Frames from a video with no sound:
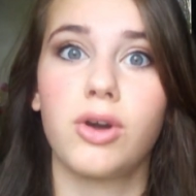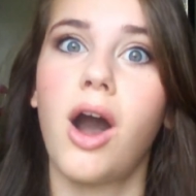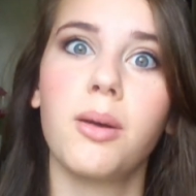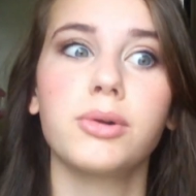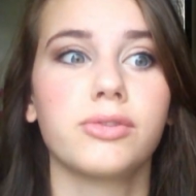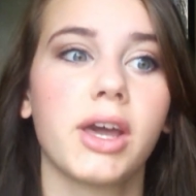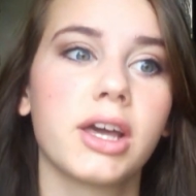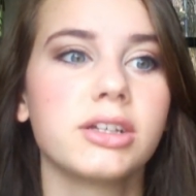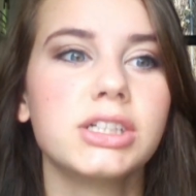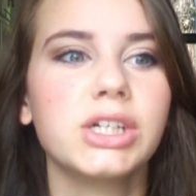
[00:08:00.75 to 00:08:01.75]
gob of
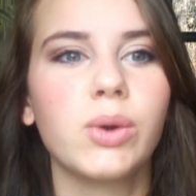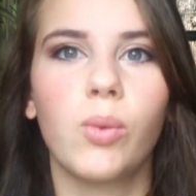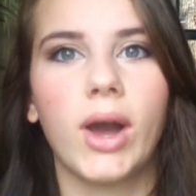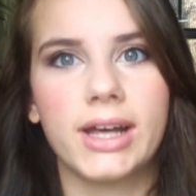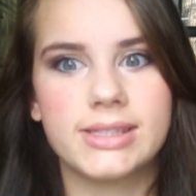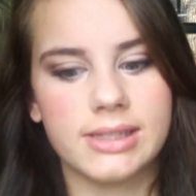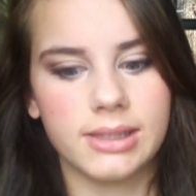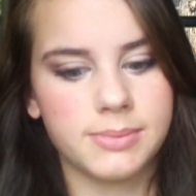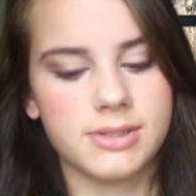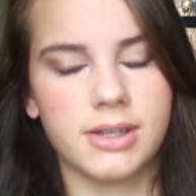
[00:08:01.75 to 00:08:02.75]
like waxy
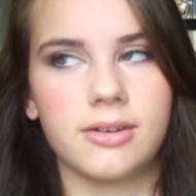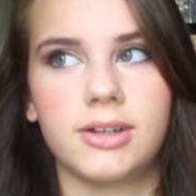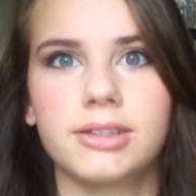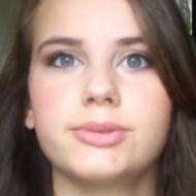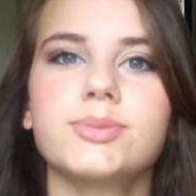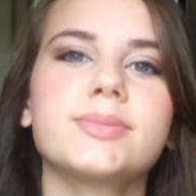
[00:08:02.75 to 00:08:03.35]
lipstick on.